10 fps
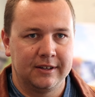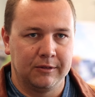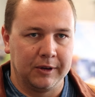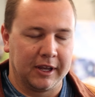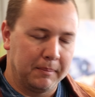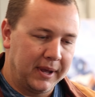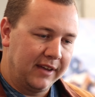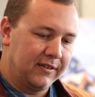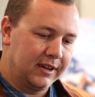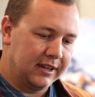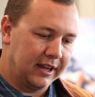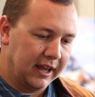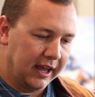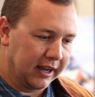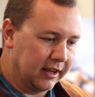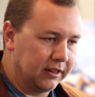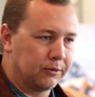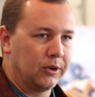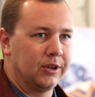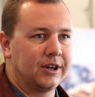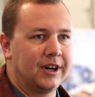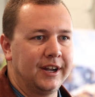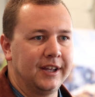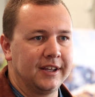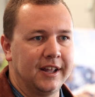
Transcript: we can pave it and get the roller on it,